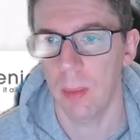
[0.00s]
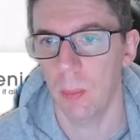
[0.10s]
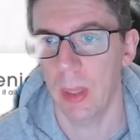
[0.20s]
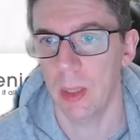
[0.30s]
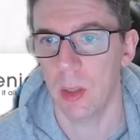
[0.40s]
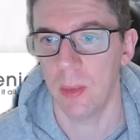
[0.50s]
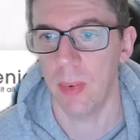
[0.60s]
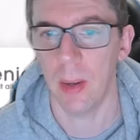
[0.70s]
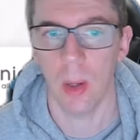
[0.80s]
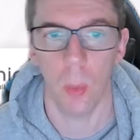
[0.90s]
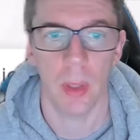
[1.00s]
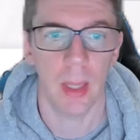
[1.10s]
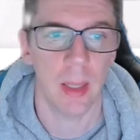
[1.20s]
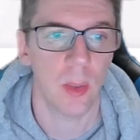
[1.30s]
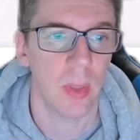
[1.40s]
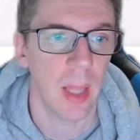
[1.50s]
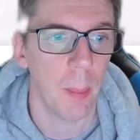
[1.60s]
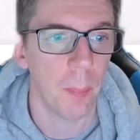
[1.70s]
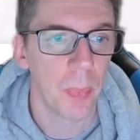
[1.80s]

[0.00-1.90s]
once they find out what that is for them.